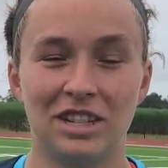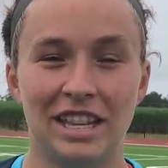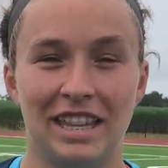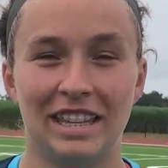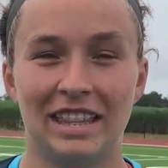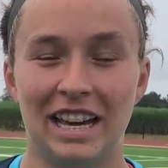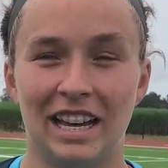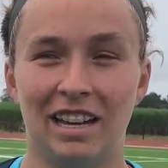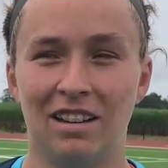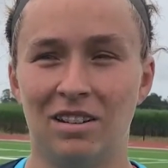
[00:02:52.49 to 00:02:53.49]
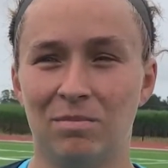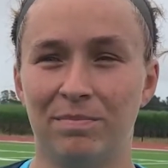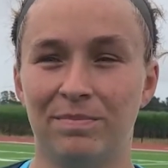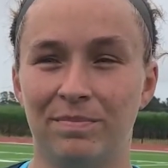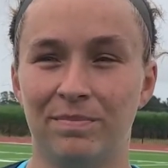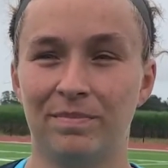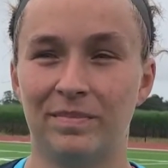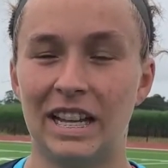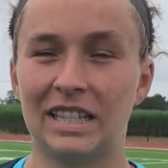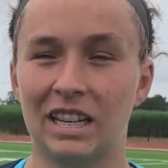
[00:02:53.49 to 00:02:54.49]
I think that
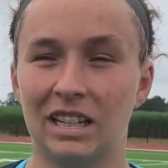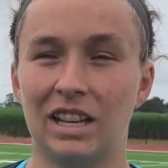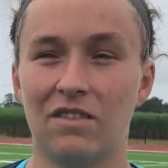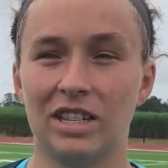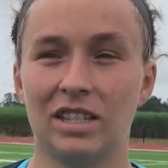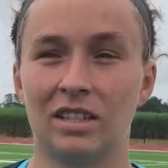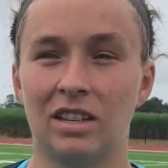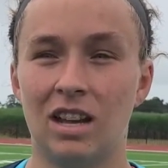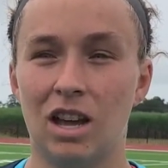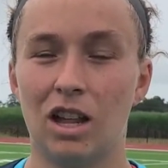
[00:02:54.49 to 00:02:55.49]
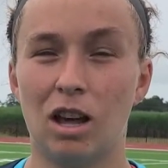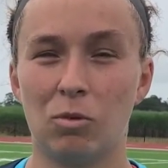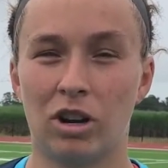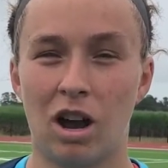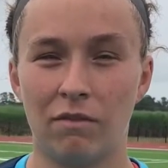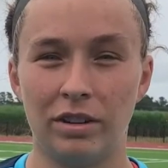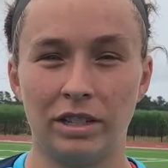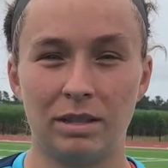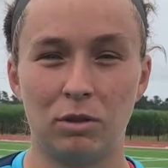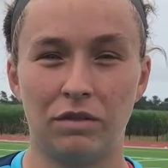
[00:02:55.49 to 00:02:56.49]
it's going to give us a lot more
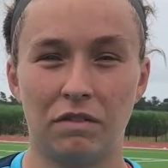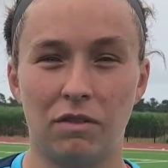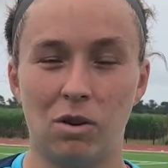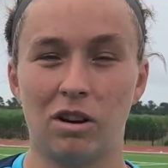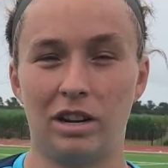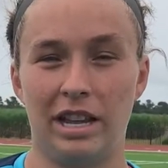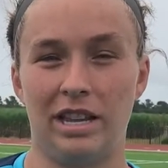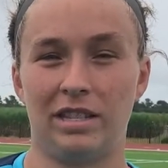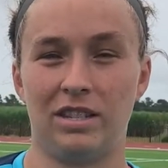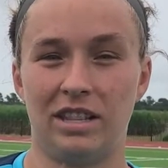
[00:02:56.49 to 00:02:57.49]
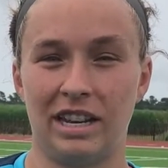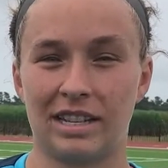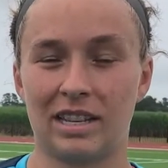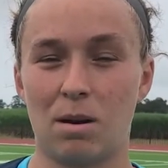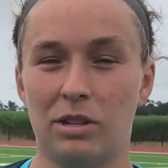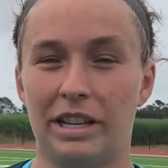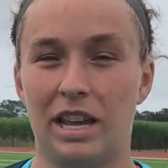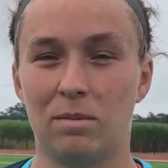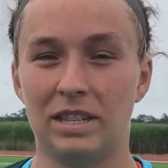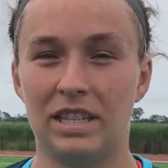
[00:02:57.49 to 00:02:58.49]
confidence moving forward into the next couple of
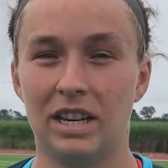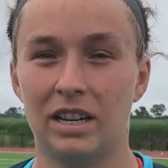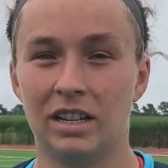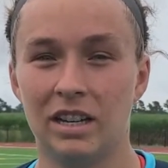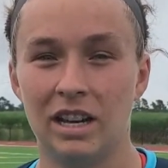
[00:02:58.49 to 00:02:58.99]
games to